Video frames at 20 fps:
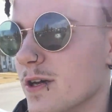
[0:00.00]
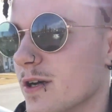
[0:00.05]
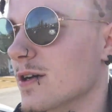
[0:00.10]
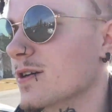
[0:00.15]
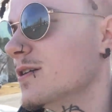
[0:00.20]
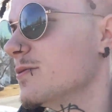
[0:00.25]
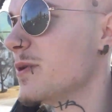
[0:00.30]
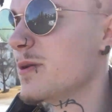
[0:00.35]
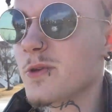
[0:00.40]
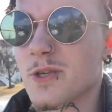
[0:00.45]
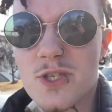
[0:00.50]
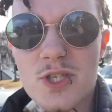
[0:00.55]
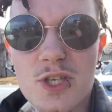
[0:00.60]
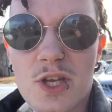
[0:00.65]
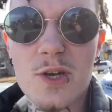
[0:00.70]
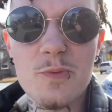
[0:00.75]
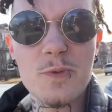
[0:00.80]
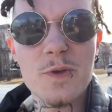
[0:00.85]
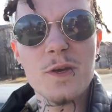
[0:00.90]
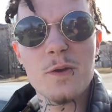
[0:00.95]
a
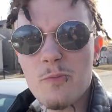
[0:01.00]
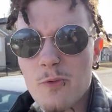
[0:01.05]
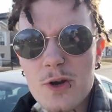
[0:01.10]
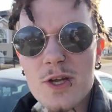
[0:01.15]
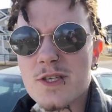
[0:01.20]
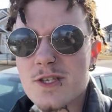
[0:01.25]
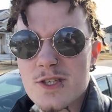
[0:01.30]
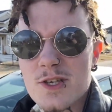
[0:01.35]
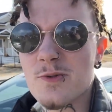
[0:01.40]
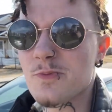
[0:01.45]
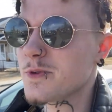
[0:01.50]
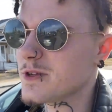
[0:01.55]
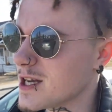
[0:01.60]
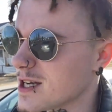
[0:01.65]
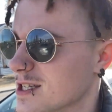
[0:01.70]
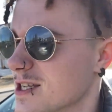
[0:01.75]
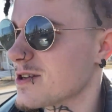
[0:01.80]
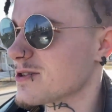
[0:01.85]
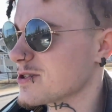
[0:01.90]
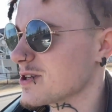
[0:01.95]
Slurpee, a morning Slurpee.
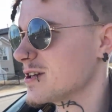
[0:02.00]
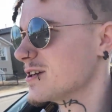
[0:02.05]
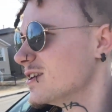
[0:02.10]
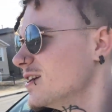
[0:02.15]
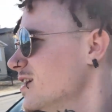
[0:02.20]
That sounds good.